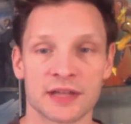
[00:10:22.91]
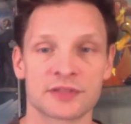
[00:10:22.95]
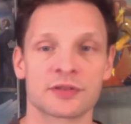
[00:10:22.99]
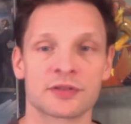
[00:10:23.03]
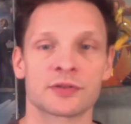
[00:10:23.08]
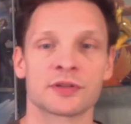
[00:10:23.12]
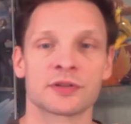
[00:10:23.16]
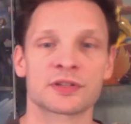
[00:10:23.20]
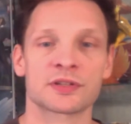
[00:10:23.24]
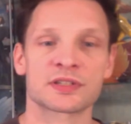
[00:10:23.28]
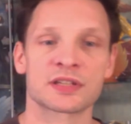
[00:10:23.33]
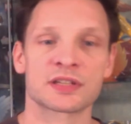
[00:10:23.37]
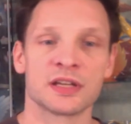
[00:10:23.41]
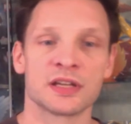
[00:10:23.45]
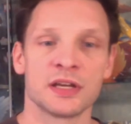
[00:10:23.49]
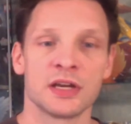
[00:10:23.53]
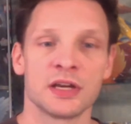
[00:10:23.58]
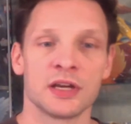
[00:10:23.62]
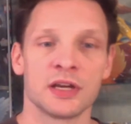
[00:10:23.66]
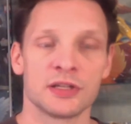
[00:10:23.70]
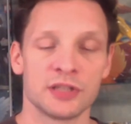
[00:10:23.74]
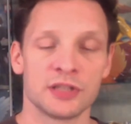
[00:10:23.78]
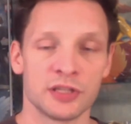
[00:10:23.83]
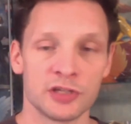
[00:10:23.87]
So that's
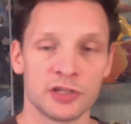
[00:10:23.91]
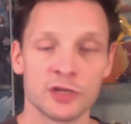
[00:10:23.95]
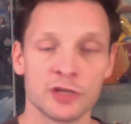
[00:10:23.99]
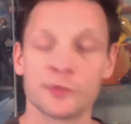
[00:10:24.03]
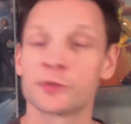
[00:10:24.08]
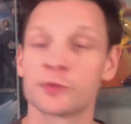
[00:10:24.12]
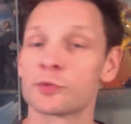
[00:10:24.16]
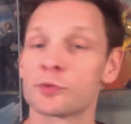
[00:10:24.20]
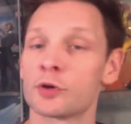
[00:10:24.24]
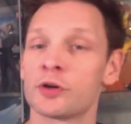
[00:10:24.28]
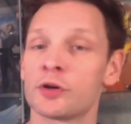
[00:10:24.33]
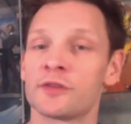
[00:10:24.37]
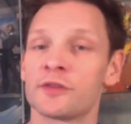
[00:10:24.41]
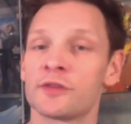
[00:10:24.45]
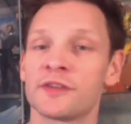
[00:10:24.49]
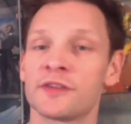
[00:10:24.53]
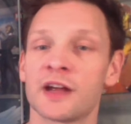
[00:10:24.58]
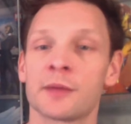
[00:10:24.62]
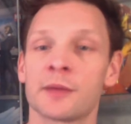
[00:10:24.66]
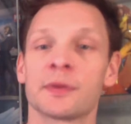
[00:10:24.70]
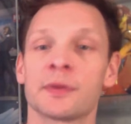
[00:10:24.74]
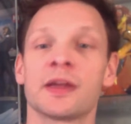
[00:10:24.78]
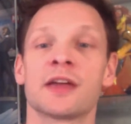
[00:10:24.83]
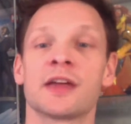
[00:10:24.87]
the Inhuman royal
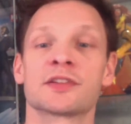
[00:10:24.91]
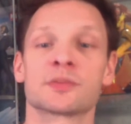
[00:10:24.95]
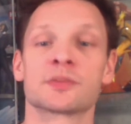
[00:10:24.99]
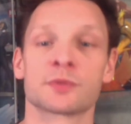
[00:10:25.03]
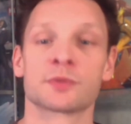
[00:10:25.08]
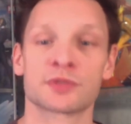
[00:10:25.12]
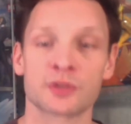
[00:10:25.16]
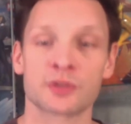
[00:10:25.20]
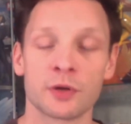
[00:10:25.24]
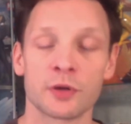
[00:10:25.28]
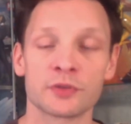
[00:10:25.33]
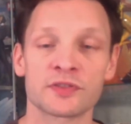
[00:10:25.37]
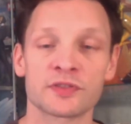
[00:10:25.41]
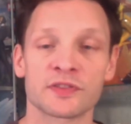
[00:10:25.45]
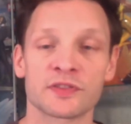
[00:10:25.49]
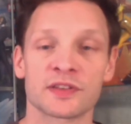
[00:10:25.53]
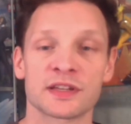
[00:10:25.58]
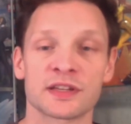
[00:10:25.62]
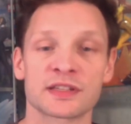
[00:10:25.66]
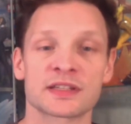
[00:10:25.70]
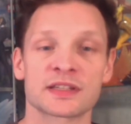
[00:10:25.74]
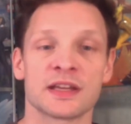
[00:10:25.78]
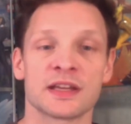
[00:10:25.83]
family, as a result of this,